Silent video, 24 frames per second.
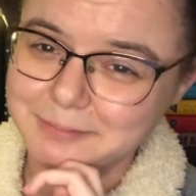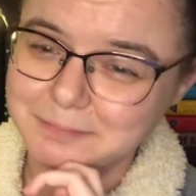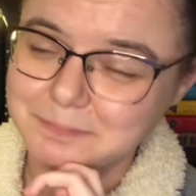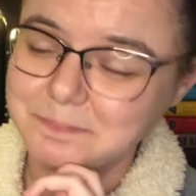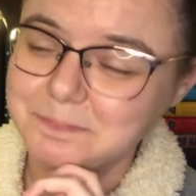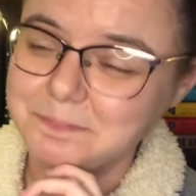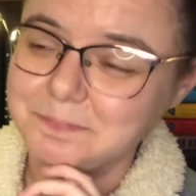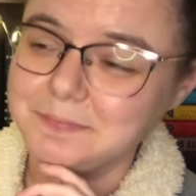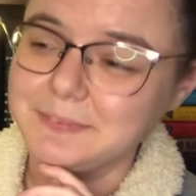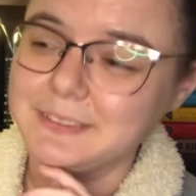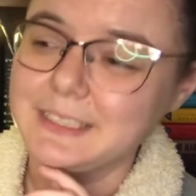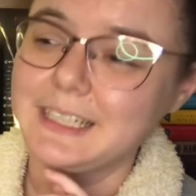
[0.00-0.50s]

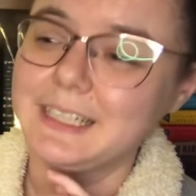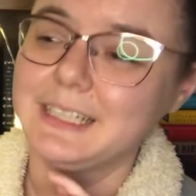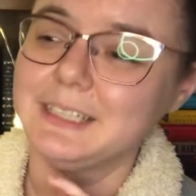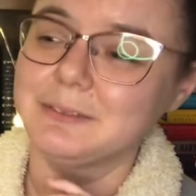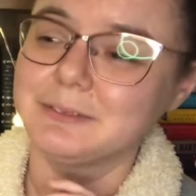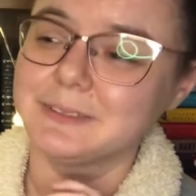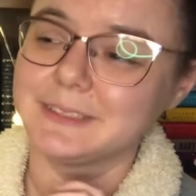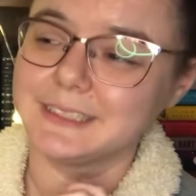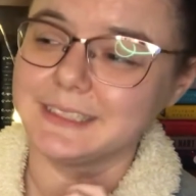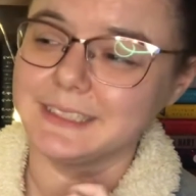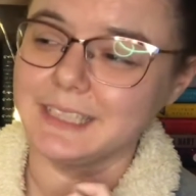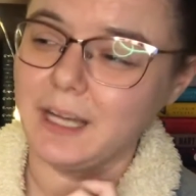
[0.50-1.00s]

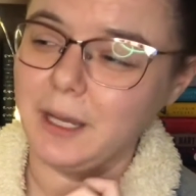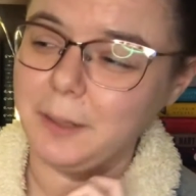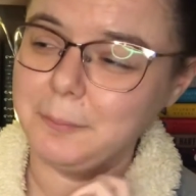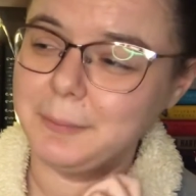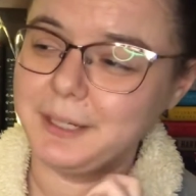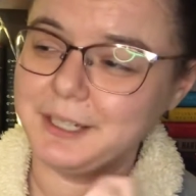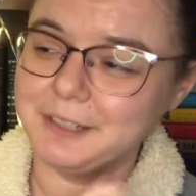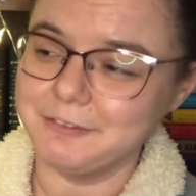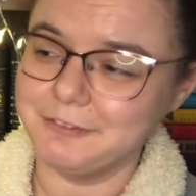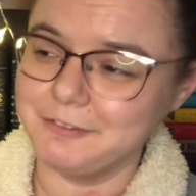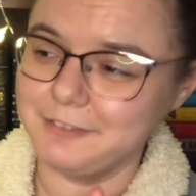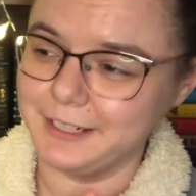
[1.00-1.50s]
It was not
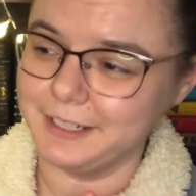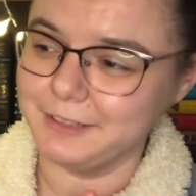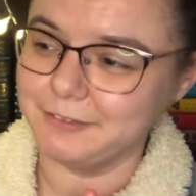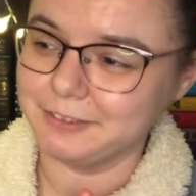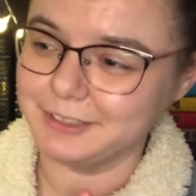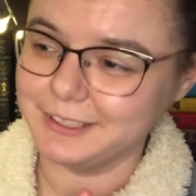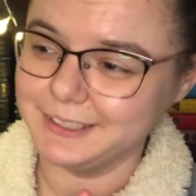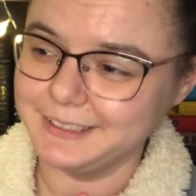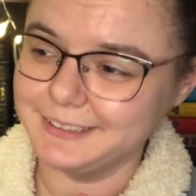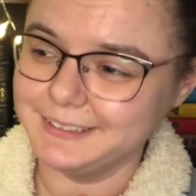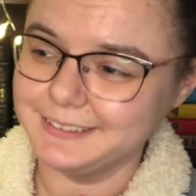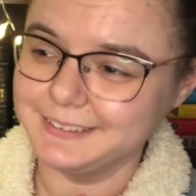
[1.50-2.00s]
my
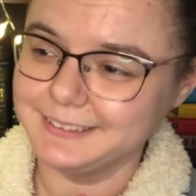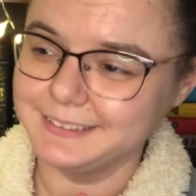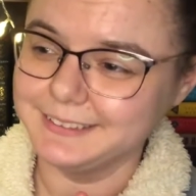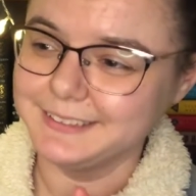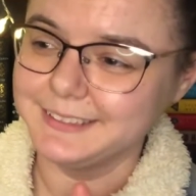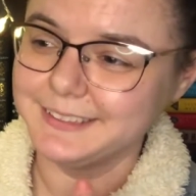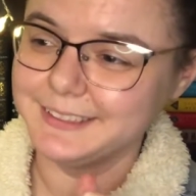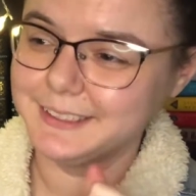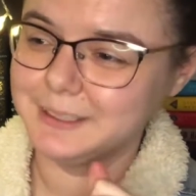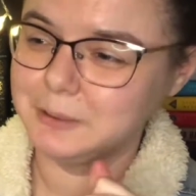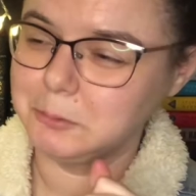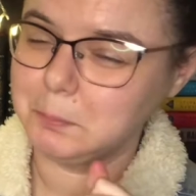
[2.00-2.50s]
favorite
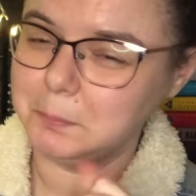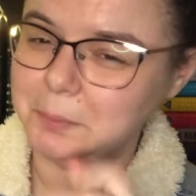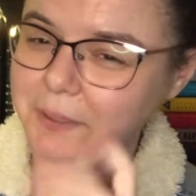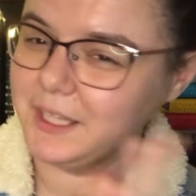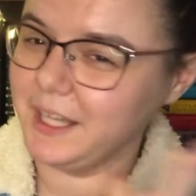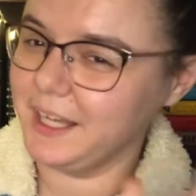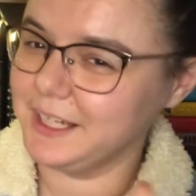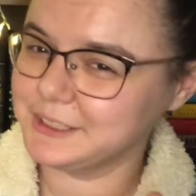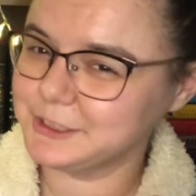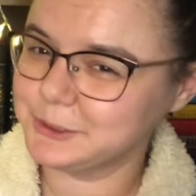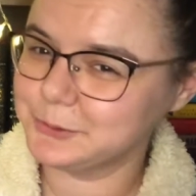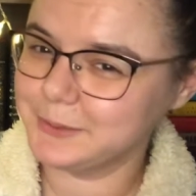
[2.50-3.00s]

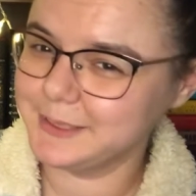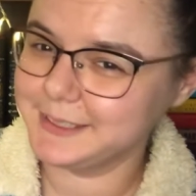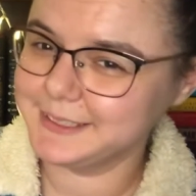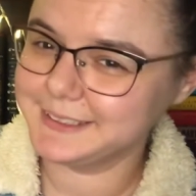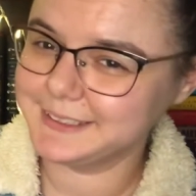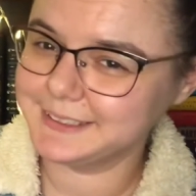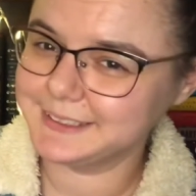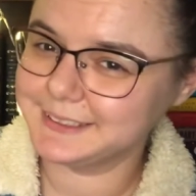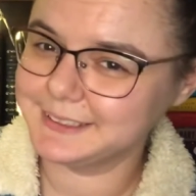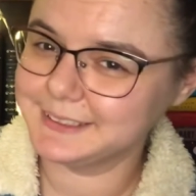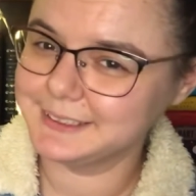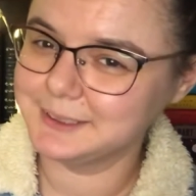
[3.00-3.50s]
plot
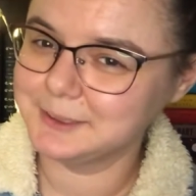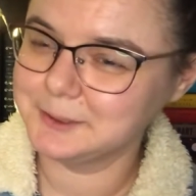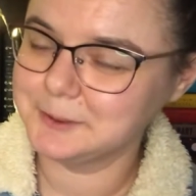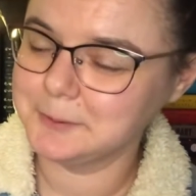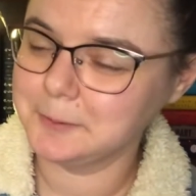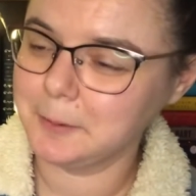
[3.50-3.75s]
twist,